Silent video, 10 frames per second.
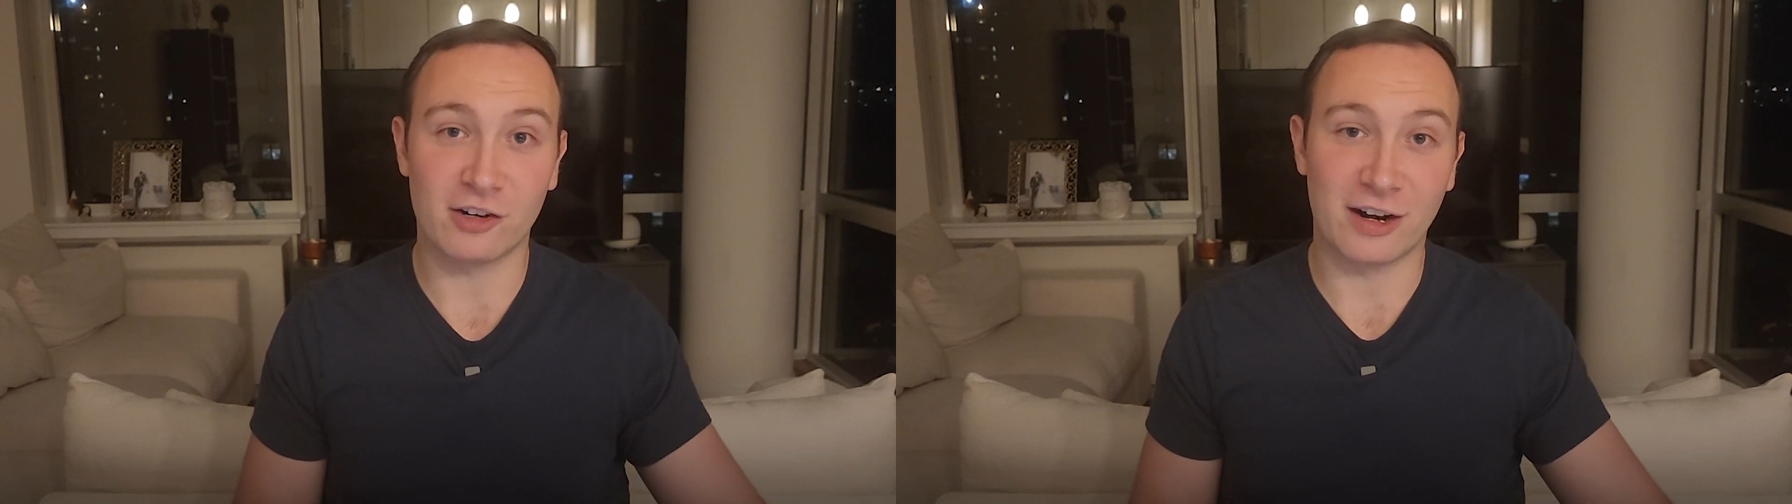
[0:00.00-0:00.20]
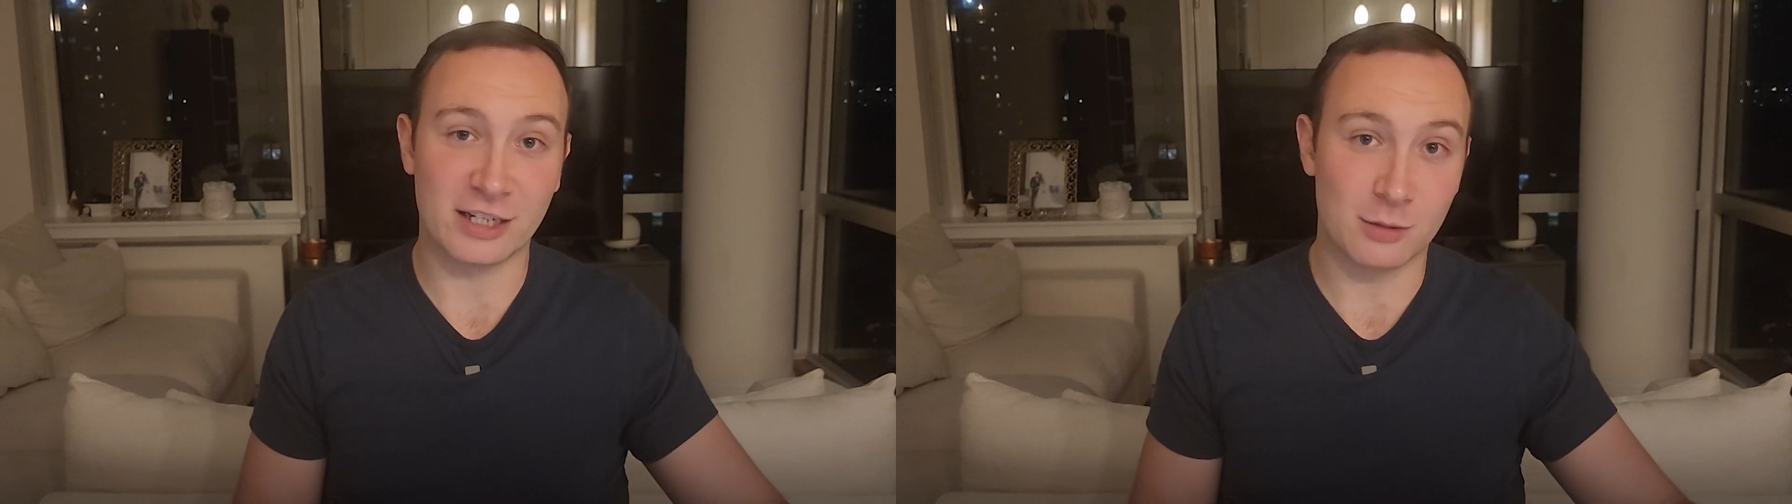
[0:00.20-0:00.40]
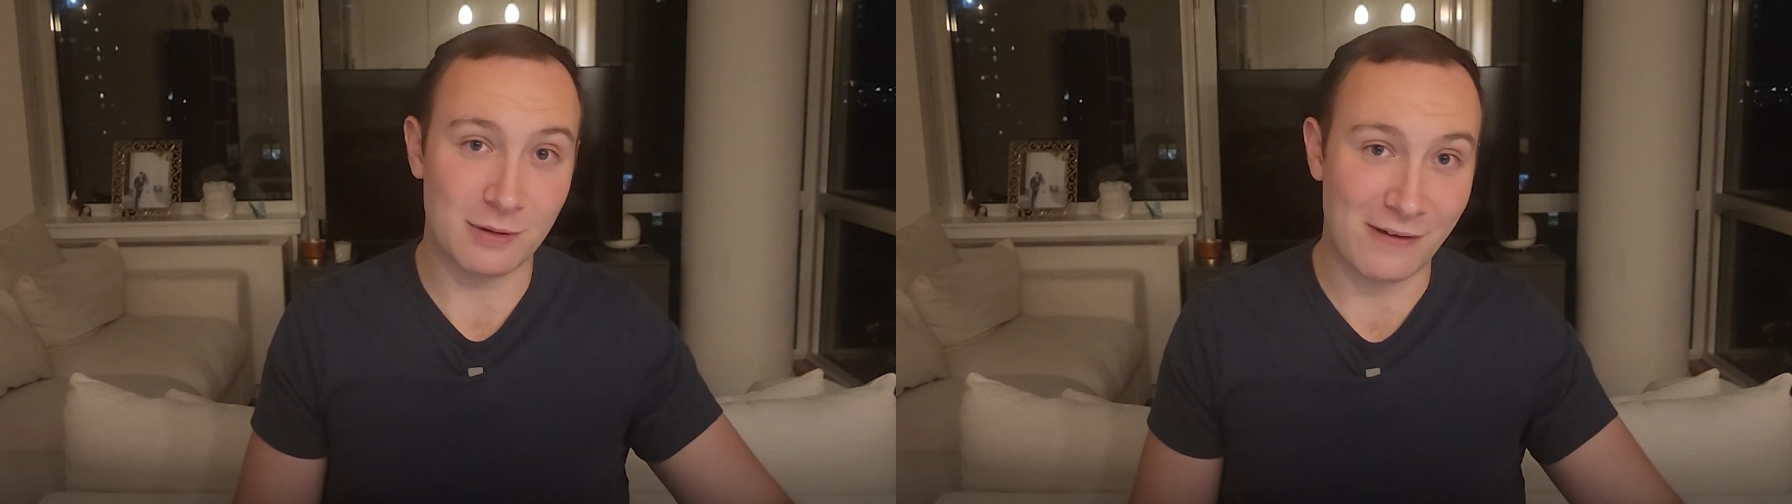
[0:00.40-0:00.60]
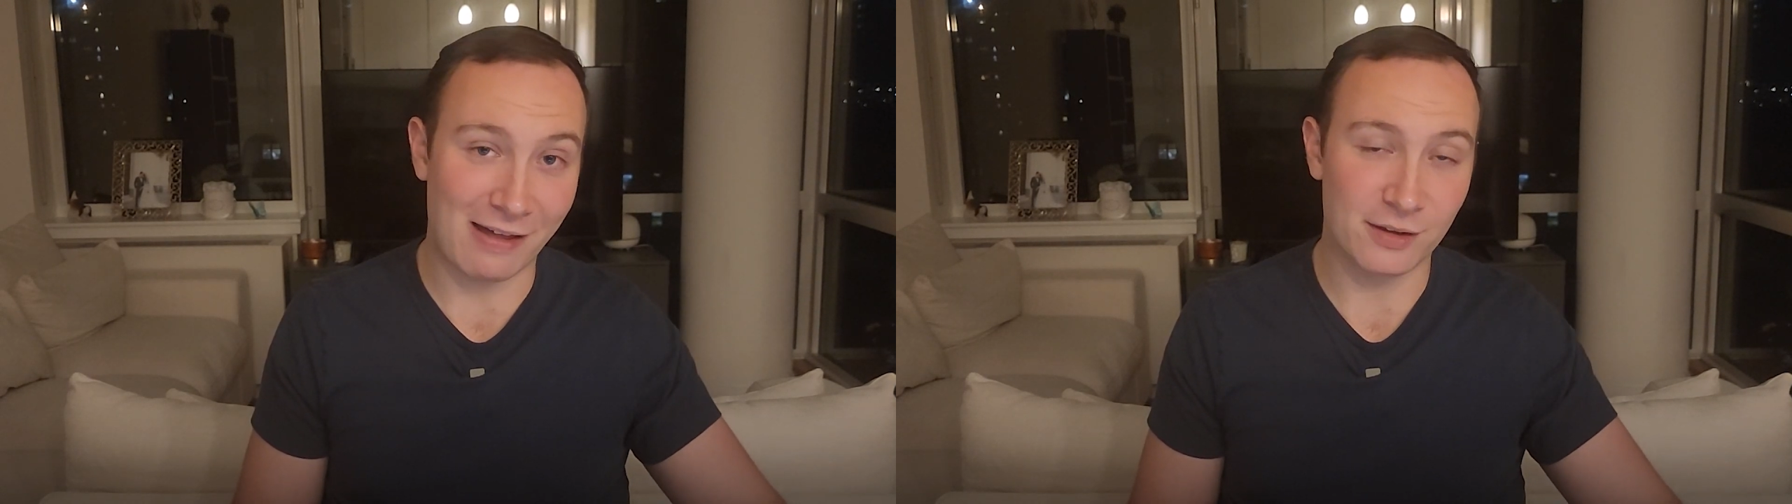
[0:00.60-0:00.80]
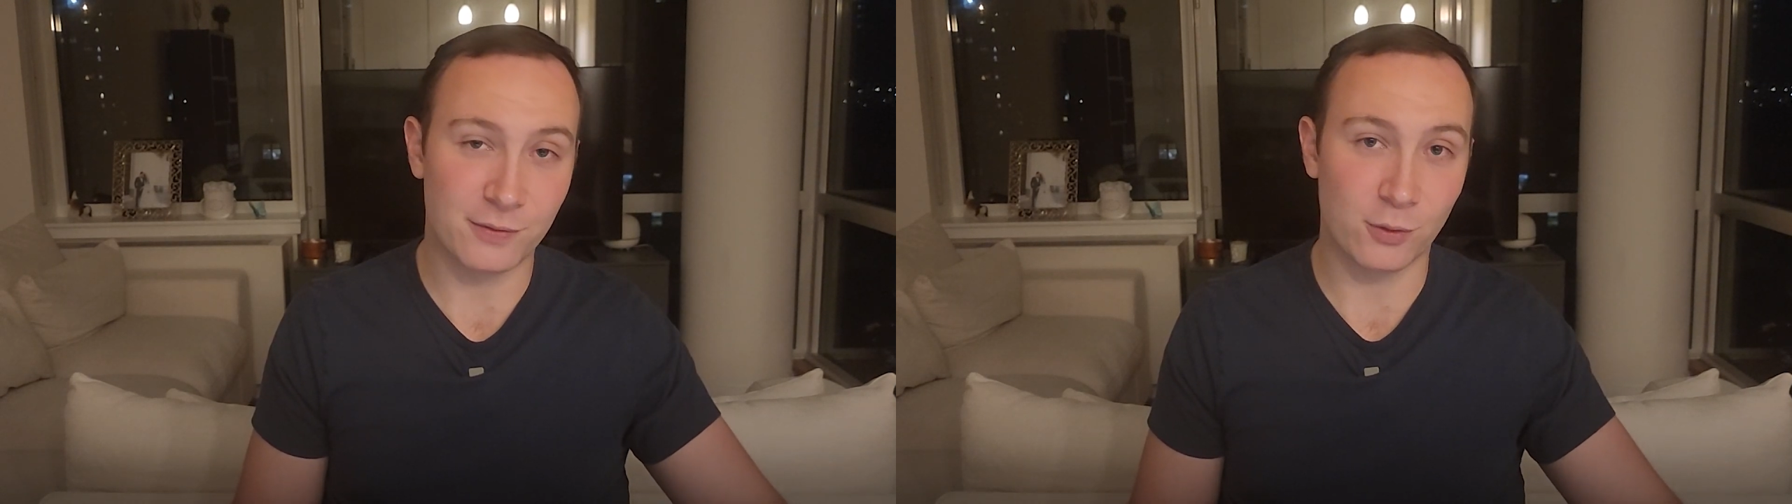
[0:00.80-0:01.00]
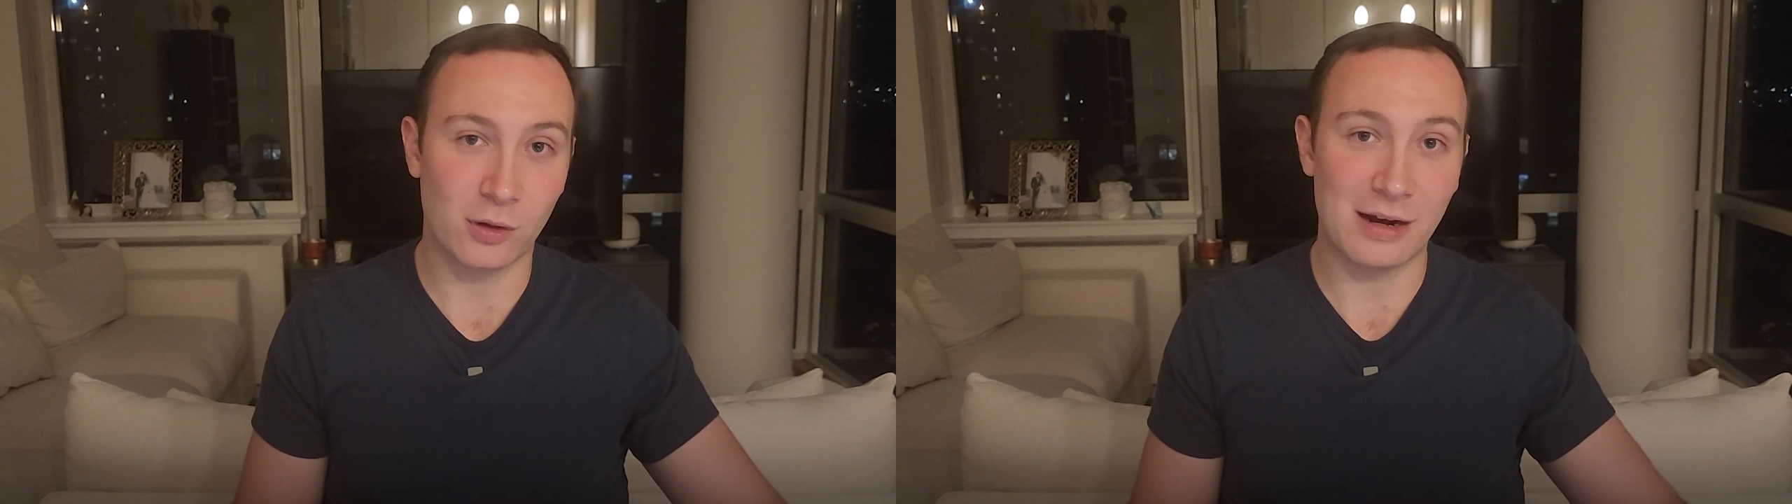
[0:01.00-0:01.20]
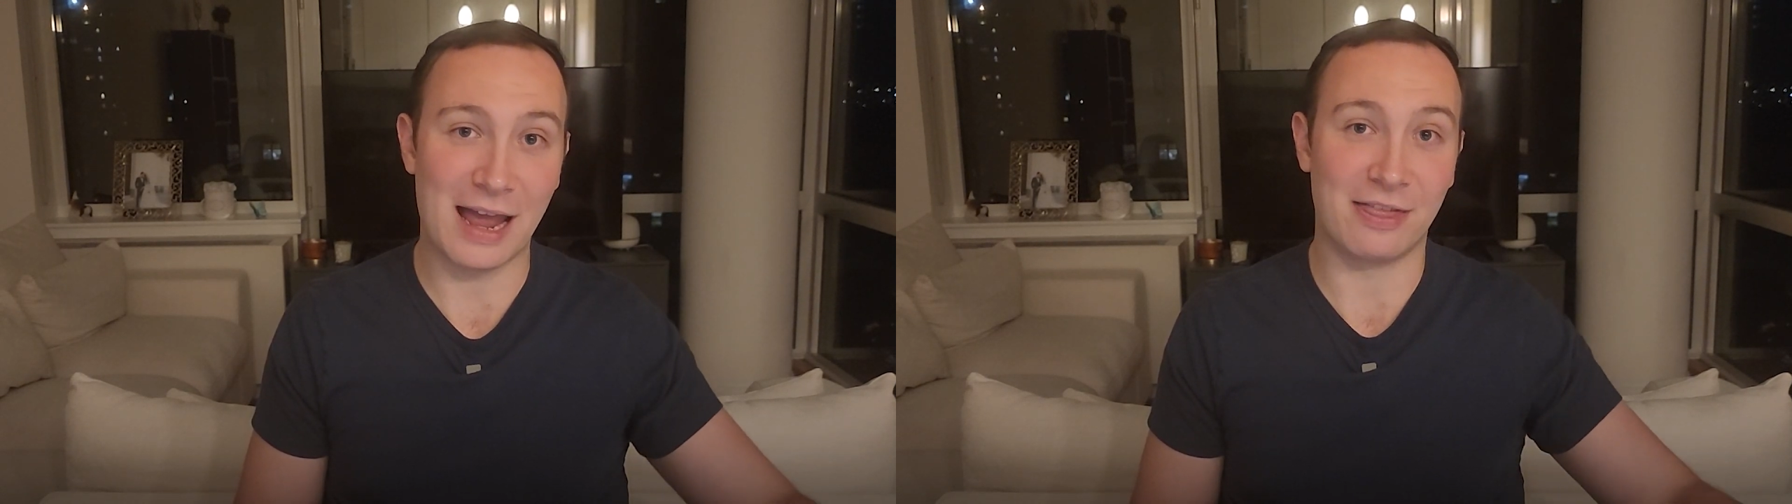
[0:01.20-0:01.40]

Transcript: credit to be valid for,